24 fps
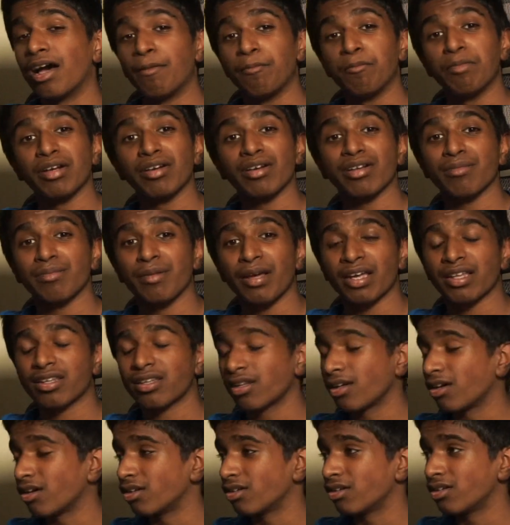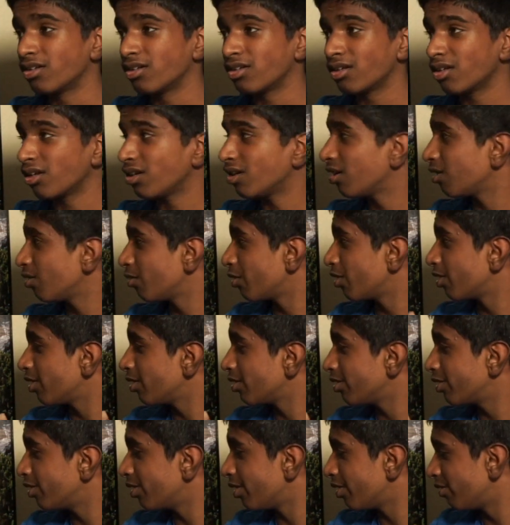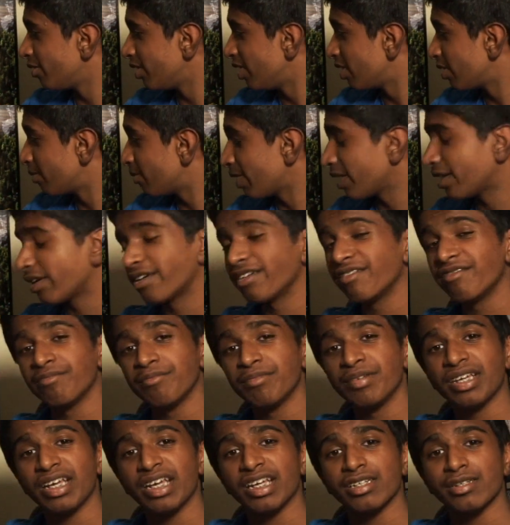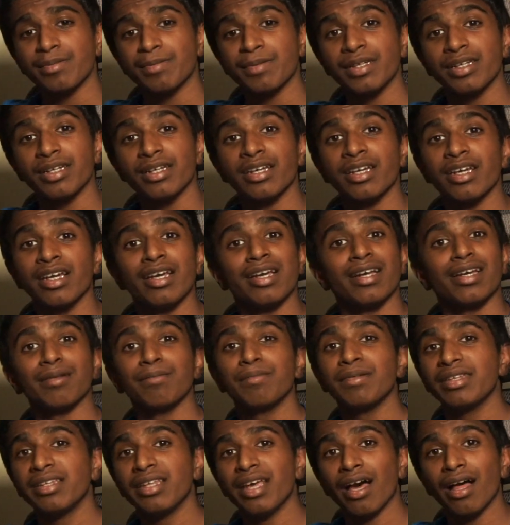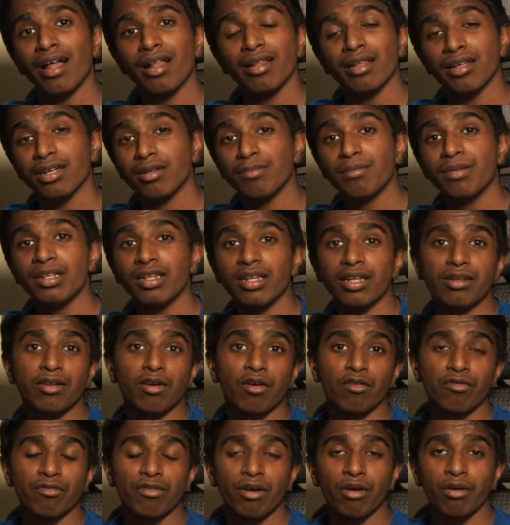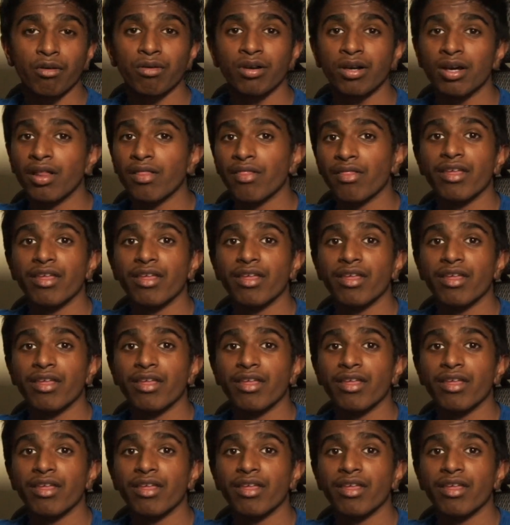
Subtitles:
Bigger specs on one of these. It might not even be HP. It could be Dell. It could be Lenovo.